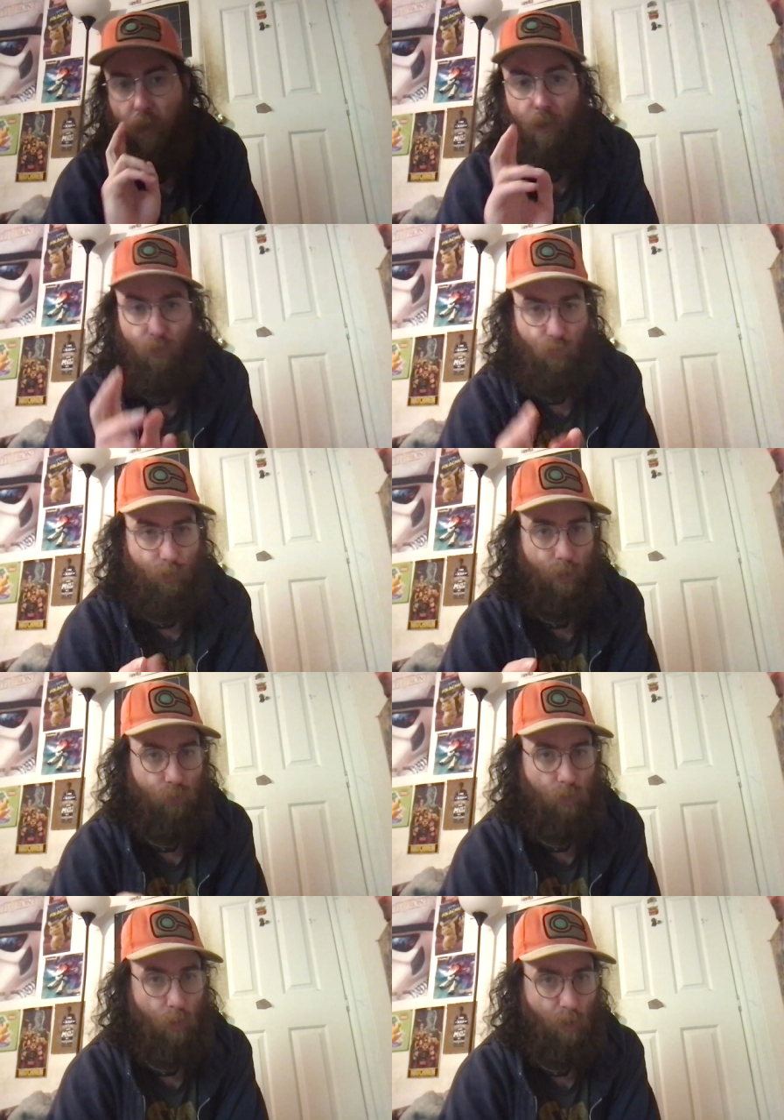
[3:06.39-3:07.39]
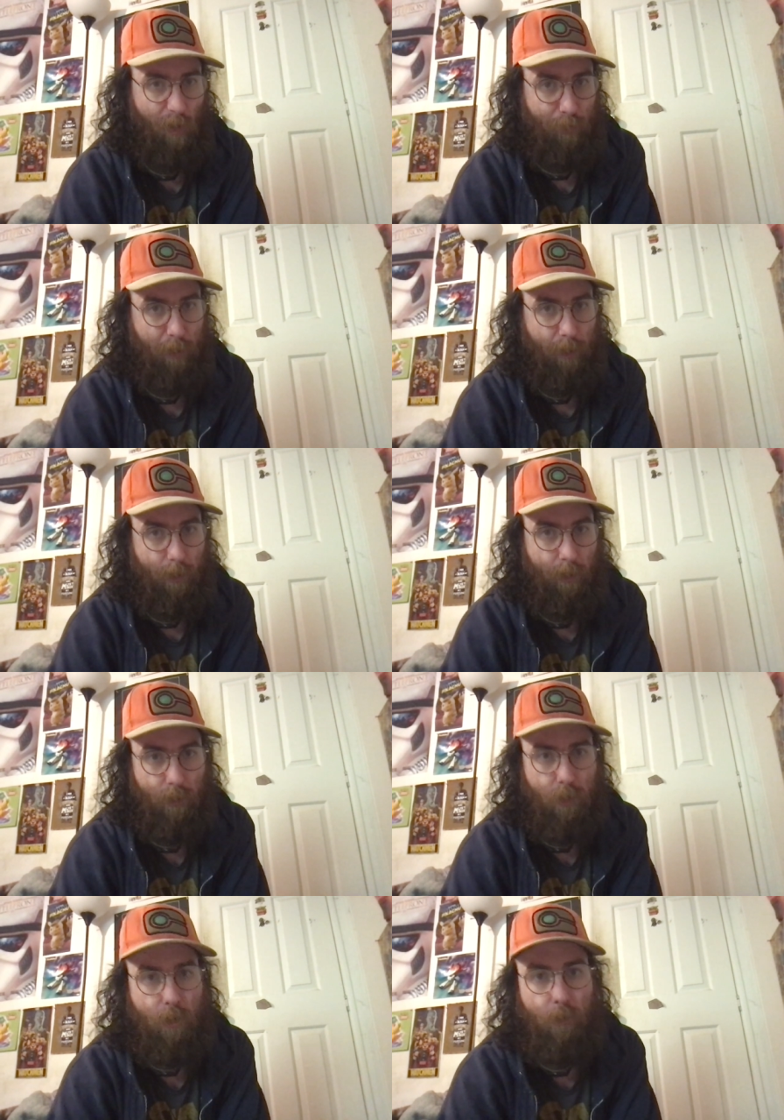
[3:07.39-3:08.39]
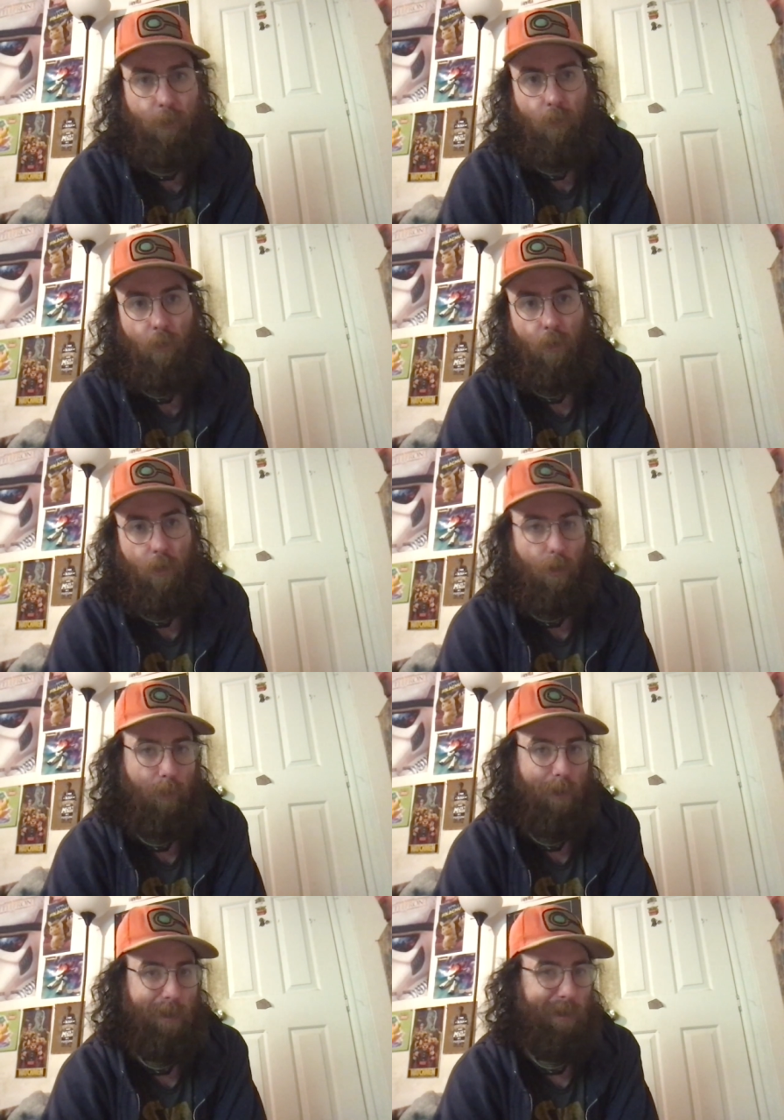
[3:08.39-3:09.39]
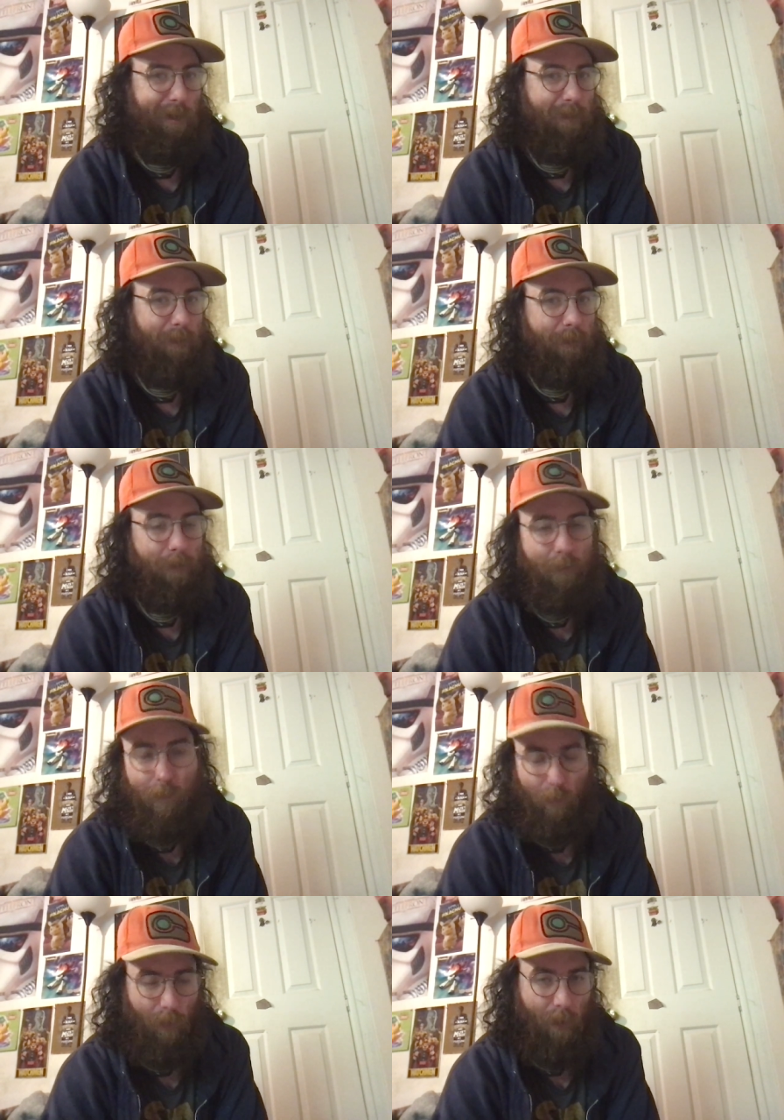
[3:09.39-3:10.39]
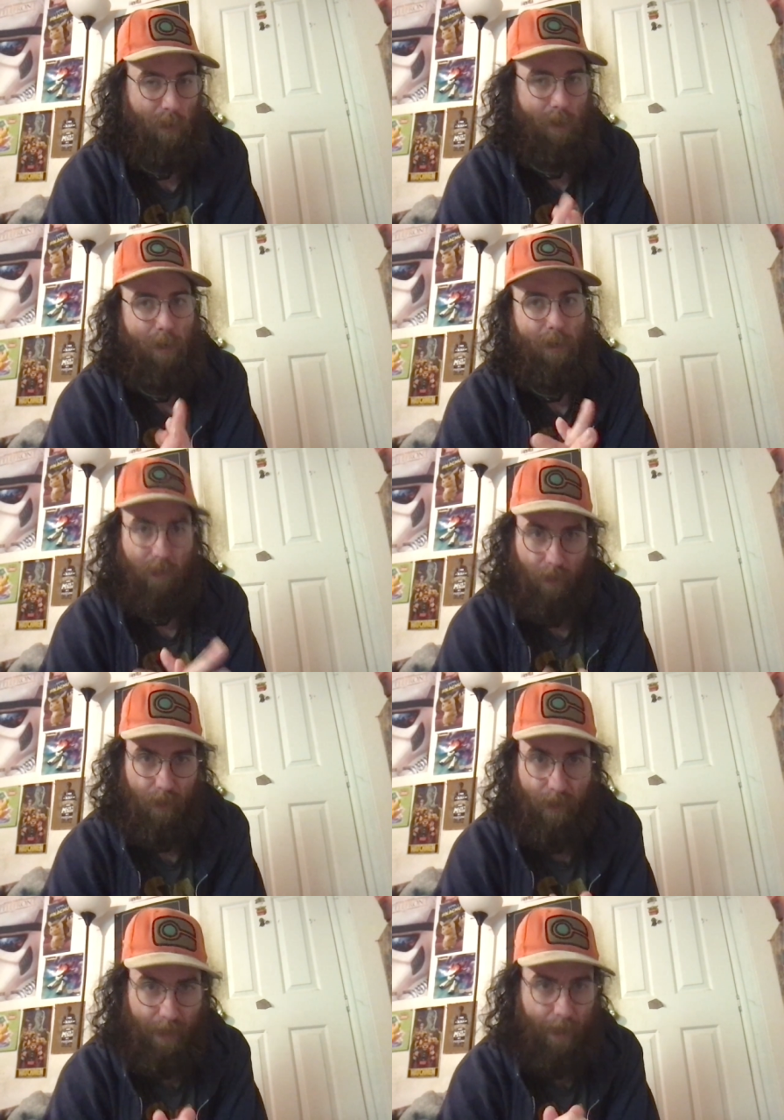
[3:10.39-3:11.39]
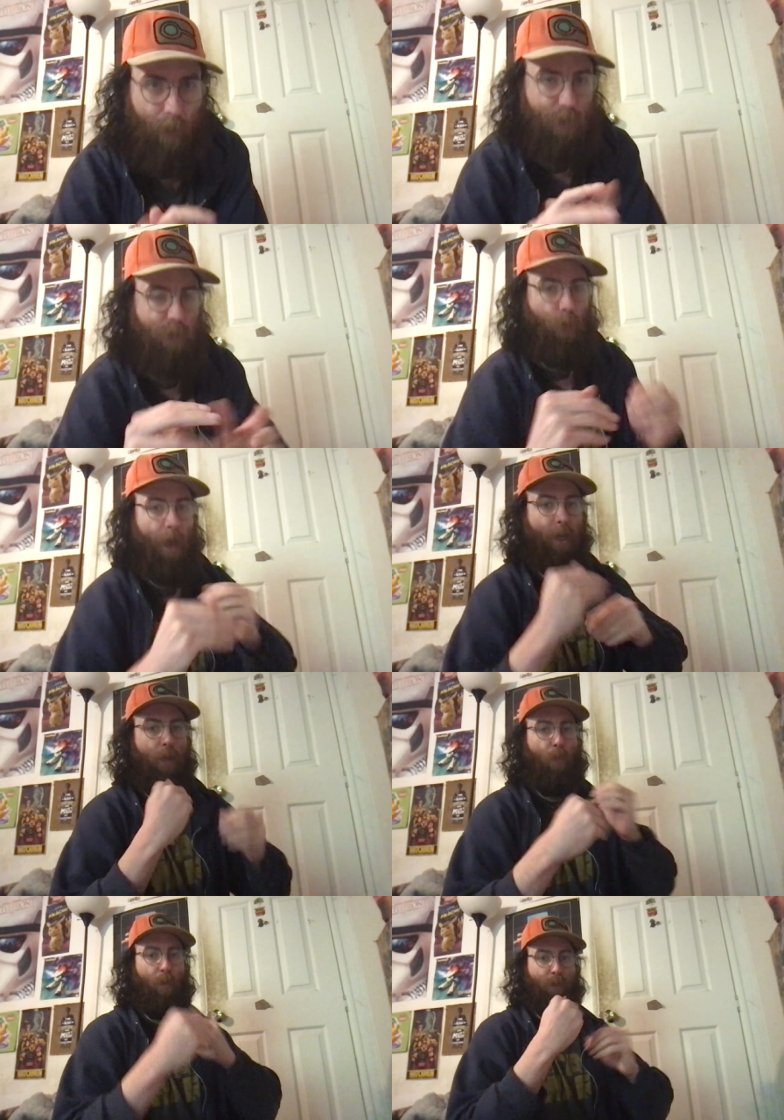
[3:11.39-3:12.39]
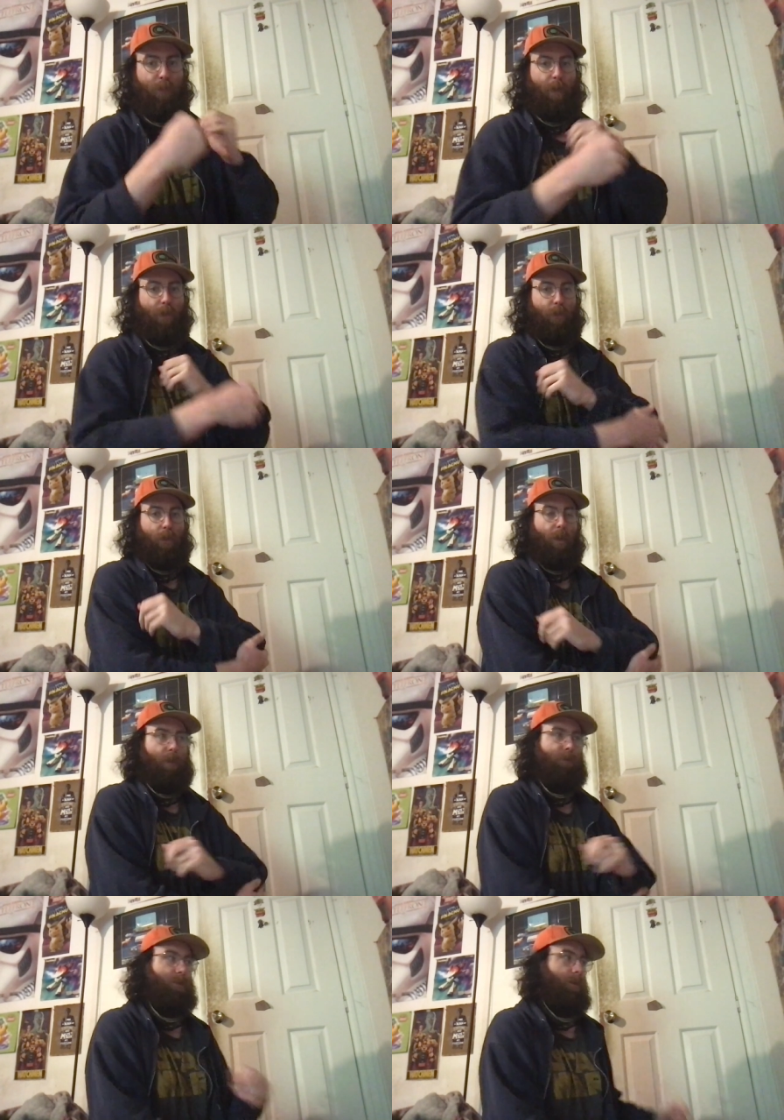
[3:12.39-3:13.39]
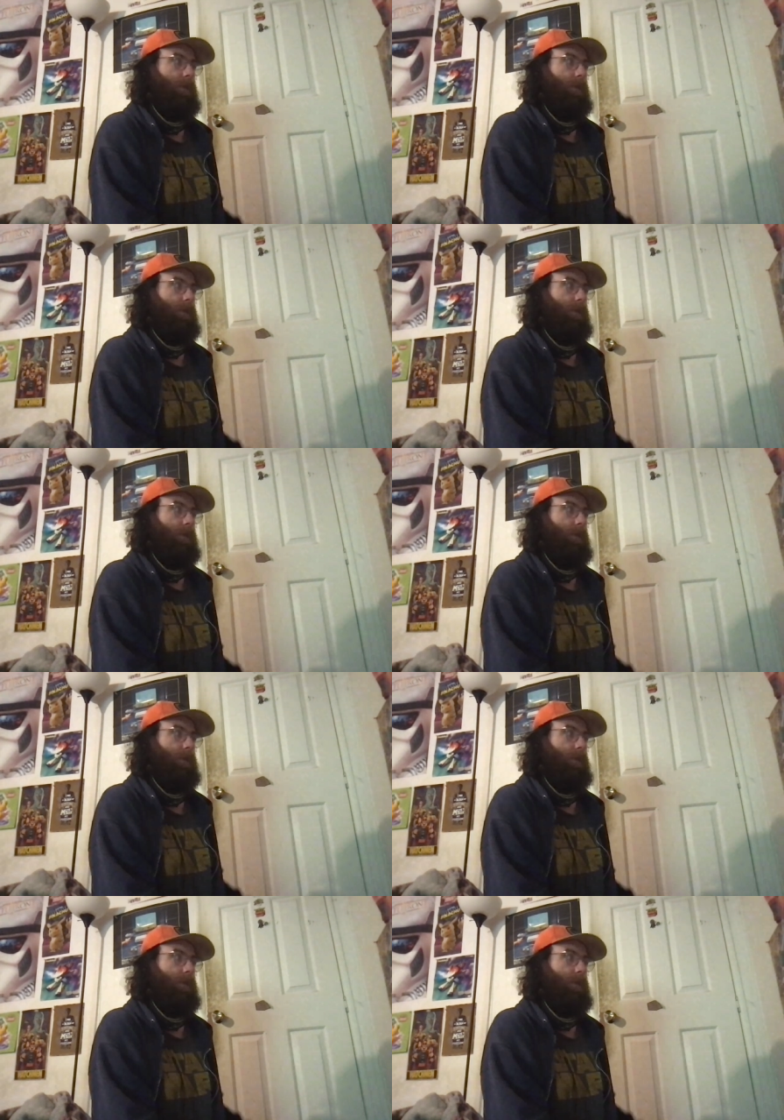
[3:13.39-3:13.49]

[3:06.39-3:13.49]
they're trying to get Grogu off planet. I mean, I like how they're still adding more perspectives.